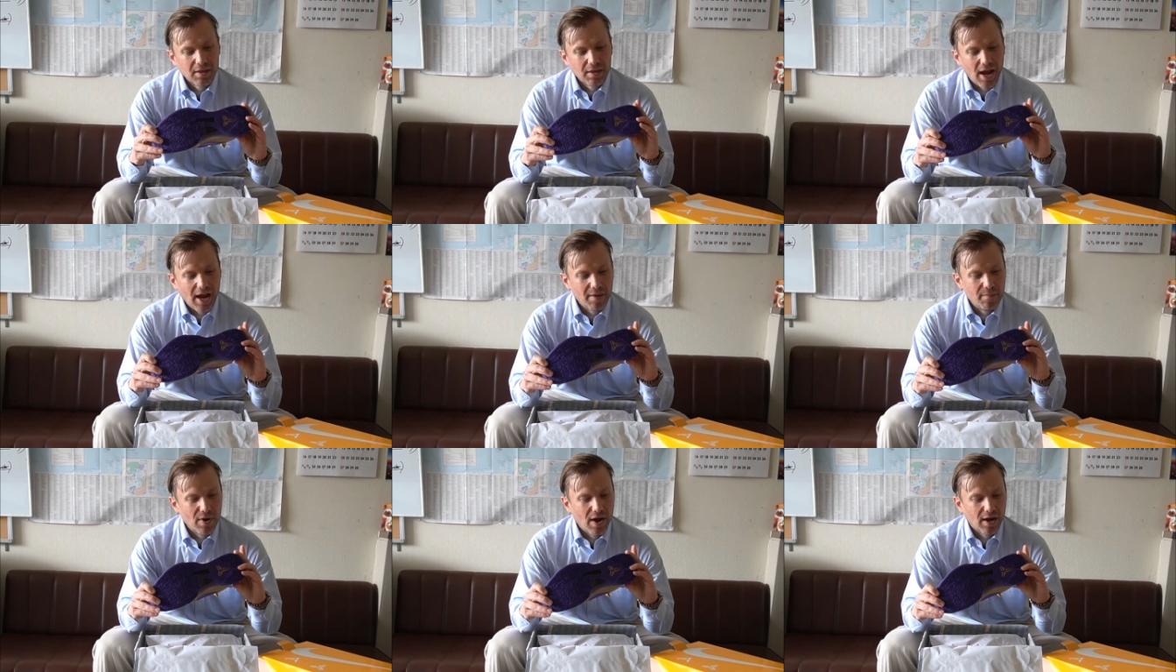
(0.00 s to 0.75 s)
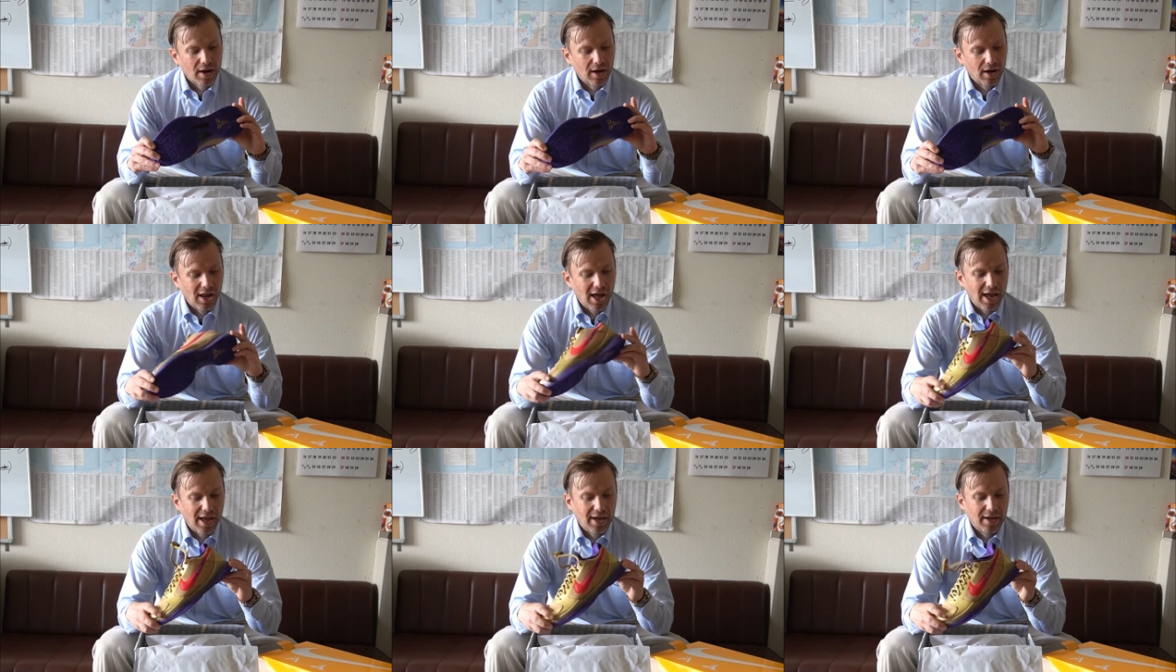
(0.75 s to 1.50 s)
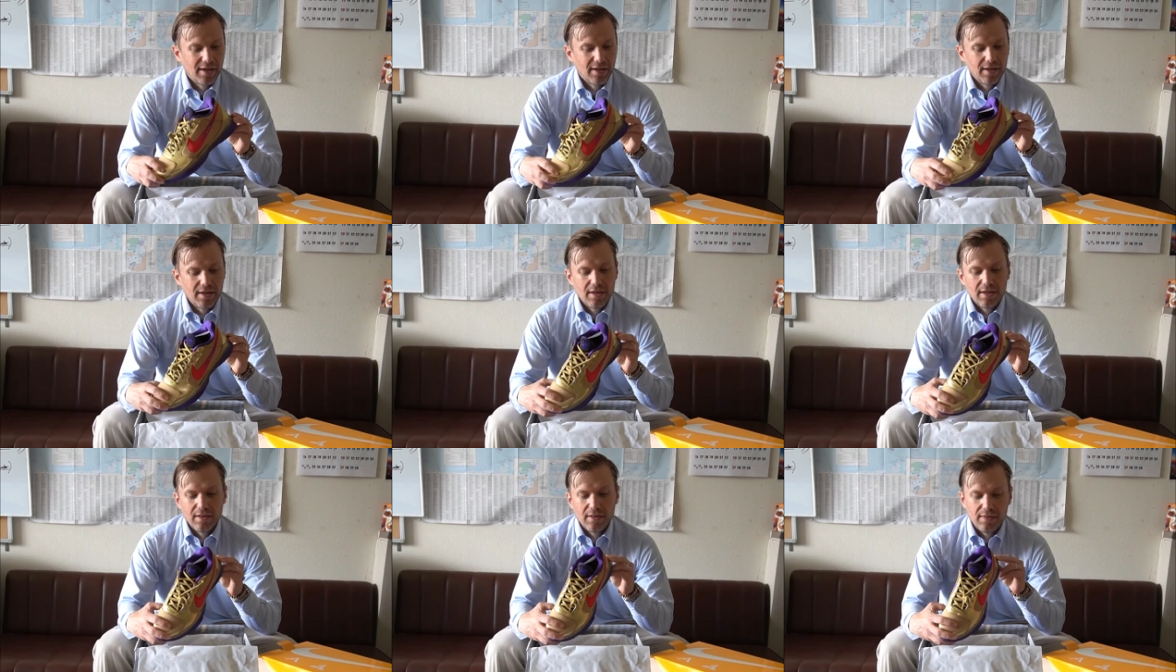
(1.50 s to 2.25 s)
I am not gonna lie,
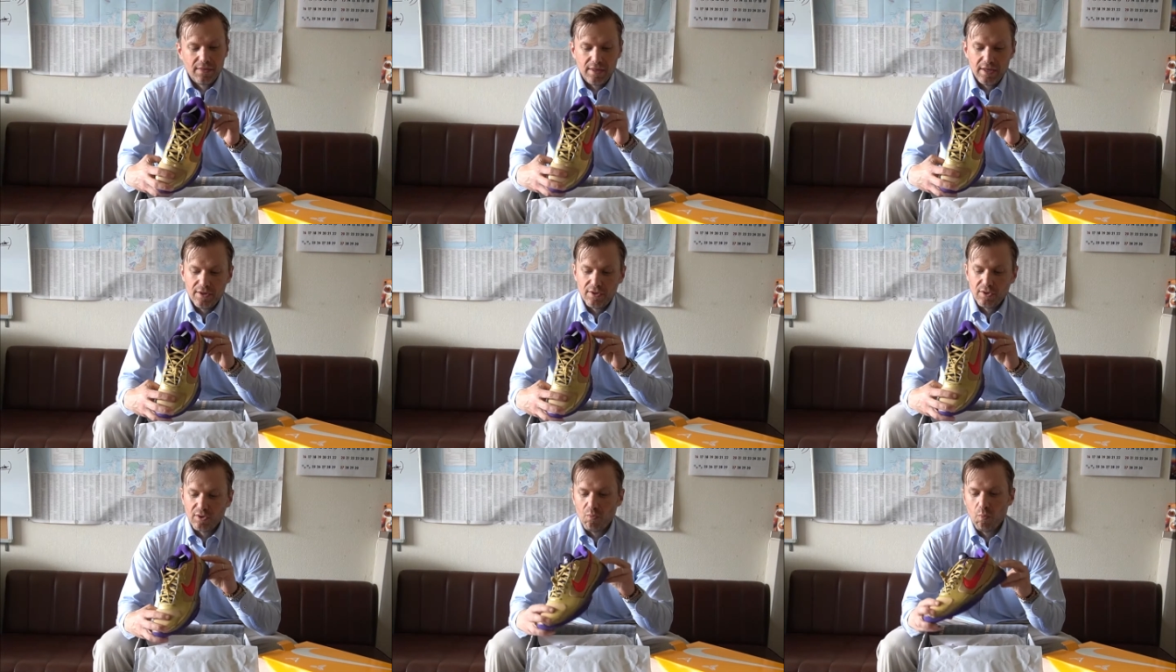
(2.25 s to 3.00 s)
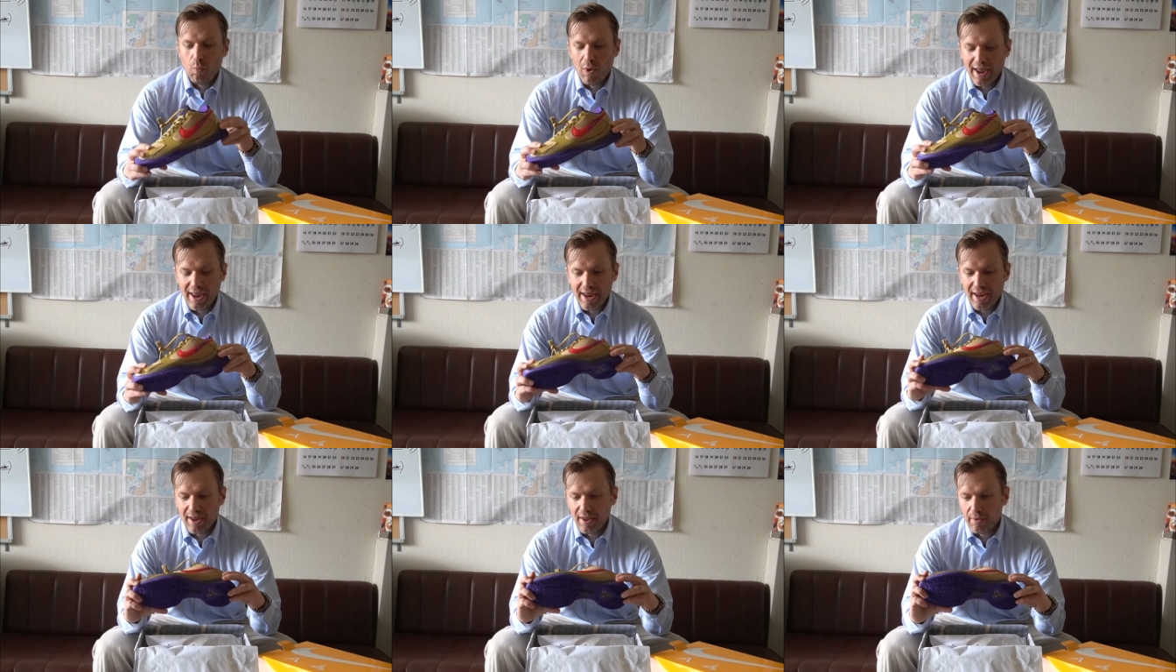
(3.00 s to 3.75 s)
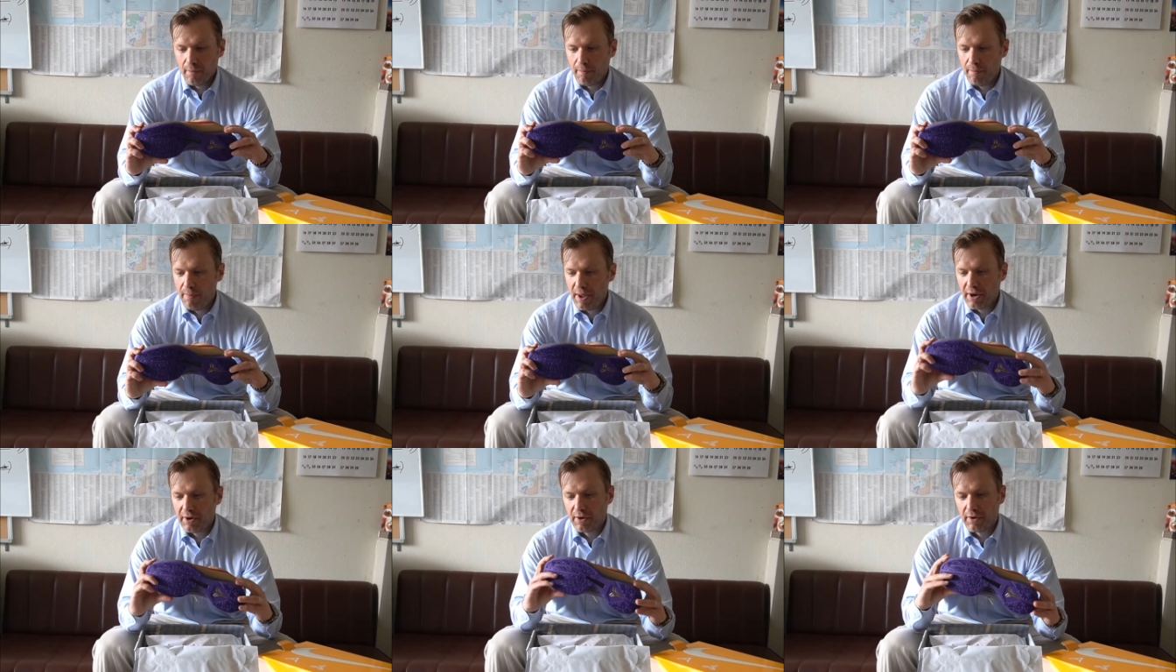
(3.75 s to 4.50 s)
these look way
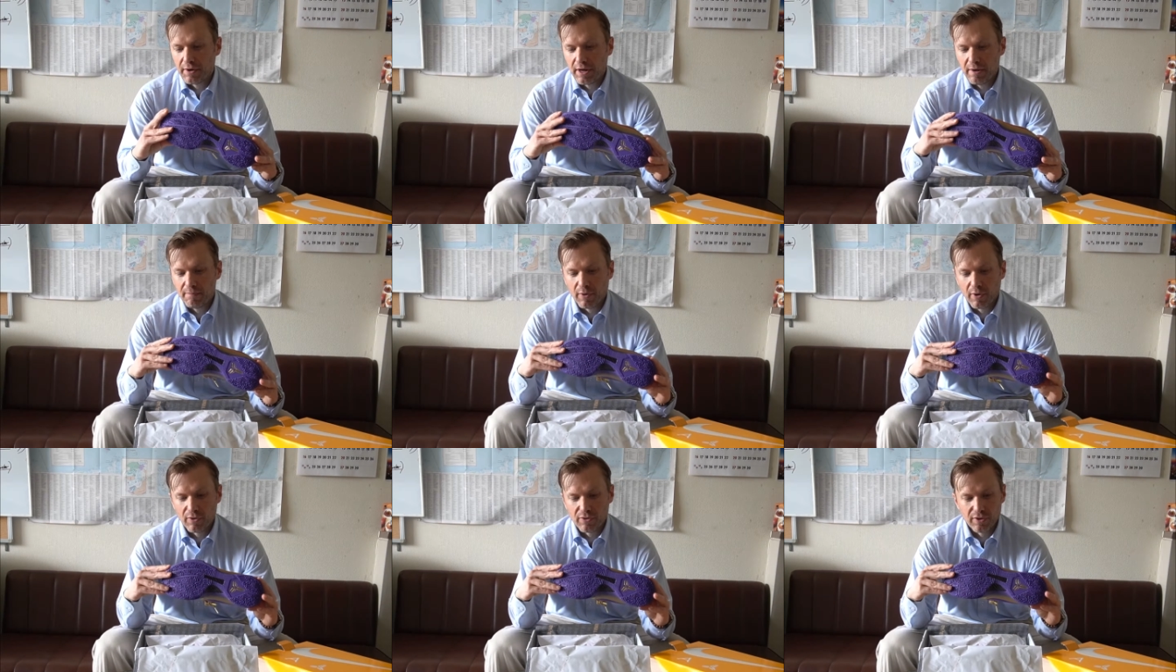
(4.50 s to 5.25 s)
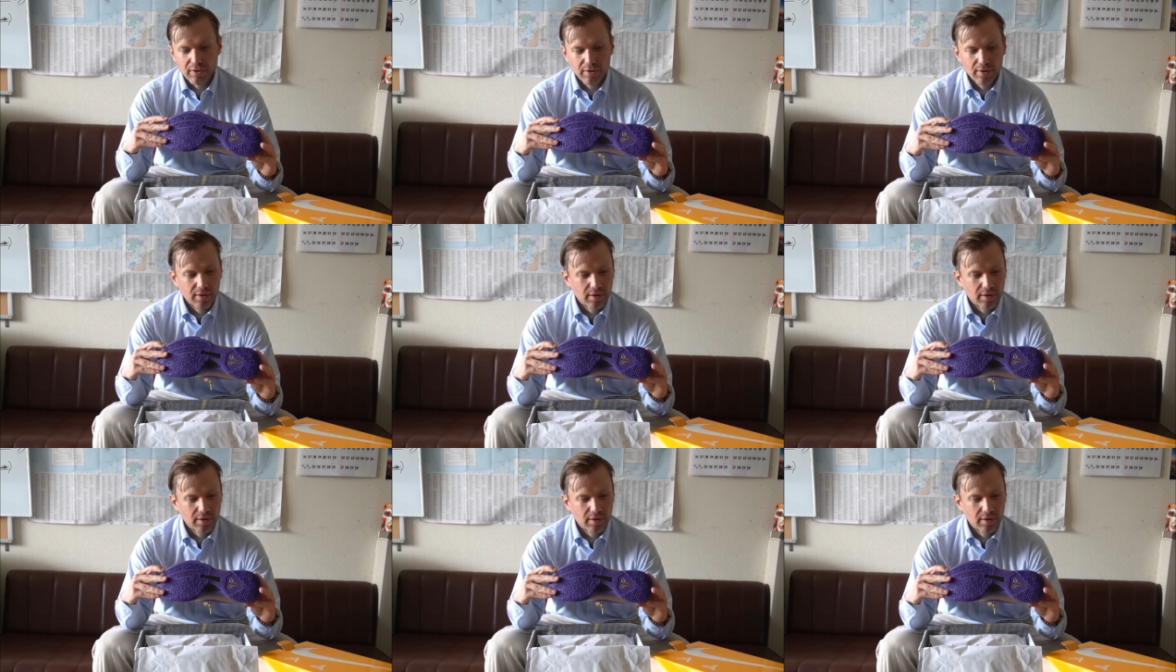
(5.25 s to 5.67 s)
better in person